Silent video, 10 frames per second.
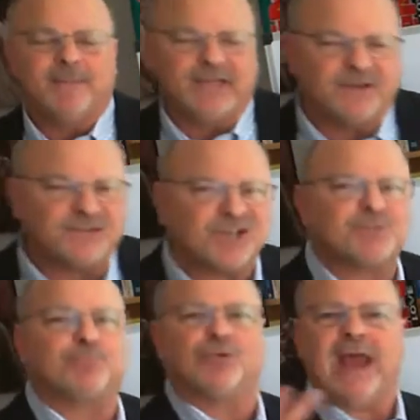gives us
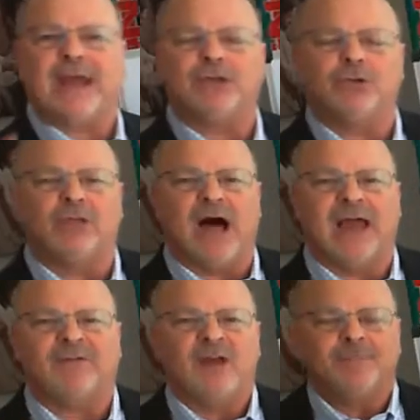brand new
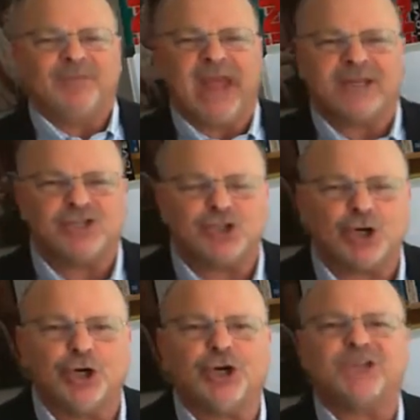life, and
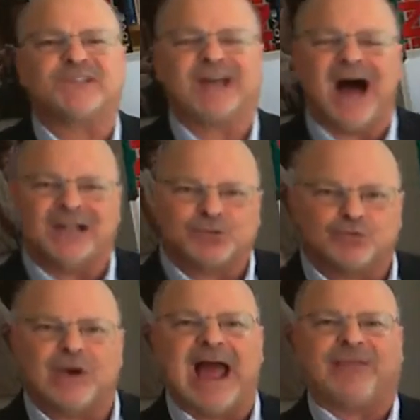turns God's
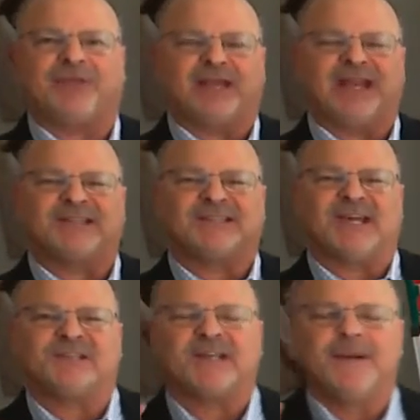wrath against
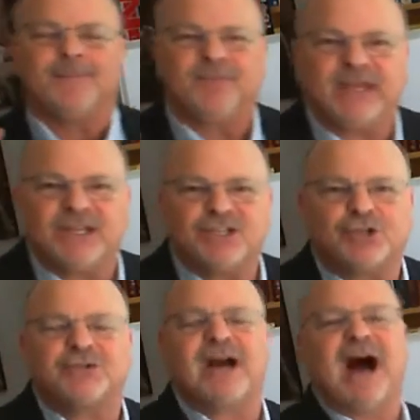us
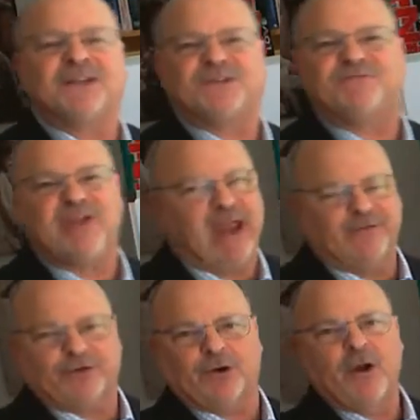into God's
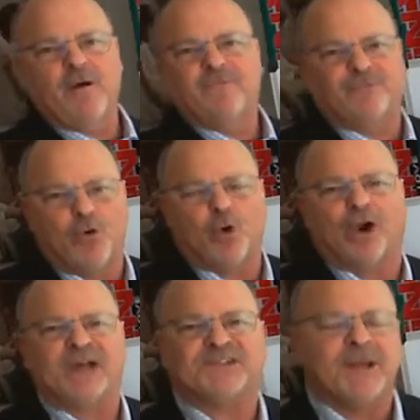favor for
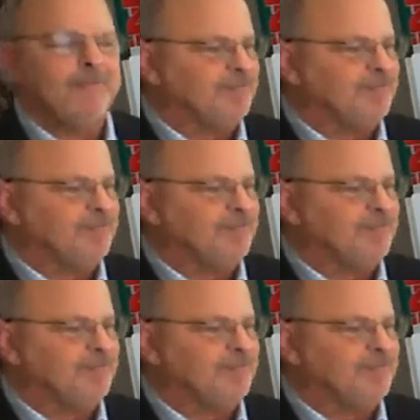us